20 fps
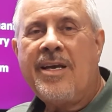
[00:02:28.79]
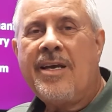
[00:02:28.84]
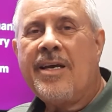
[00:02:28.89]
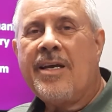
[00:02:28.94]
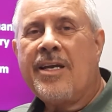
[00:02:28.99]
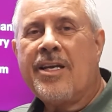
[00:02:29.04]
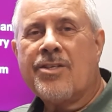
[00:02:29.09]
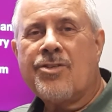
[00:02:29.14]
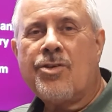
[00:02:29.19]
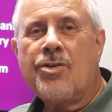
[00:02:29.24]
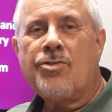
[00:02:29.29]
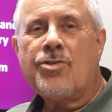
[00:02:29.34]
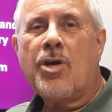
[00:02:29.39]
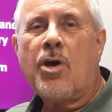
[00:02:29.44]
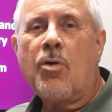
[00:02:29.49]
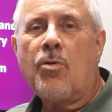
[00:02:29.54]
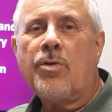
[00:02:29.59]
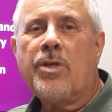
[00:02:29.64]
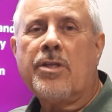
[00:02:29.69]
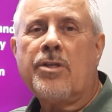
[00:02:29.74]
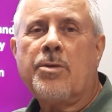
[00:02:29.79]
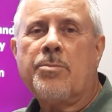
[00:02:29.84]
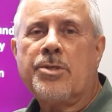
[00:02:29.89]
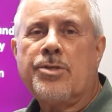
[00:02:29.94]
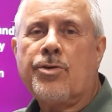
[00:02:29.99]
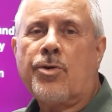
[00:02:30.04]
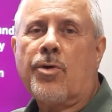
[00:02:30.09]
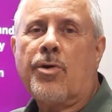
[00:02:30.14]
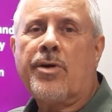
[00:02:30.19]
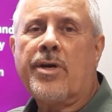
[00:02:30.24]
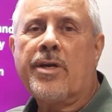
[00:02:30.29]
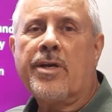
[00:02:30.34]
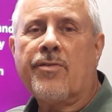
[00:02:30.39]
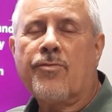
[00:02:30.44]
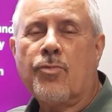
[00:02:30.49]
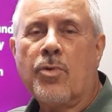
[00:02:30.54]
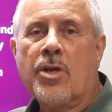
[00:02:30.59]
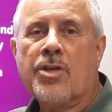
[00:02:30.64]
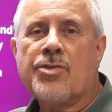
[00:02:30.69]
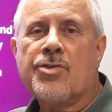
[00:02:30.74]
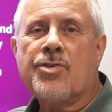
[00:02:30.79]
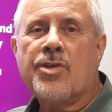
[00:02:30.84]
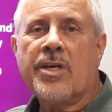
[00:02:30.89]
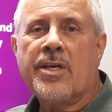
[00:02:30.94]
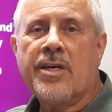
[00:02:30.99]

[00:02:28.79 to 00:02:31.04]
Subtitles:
Guess who's holding the majority of real estate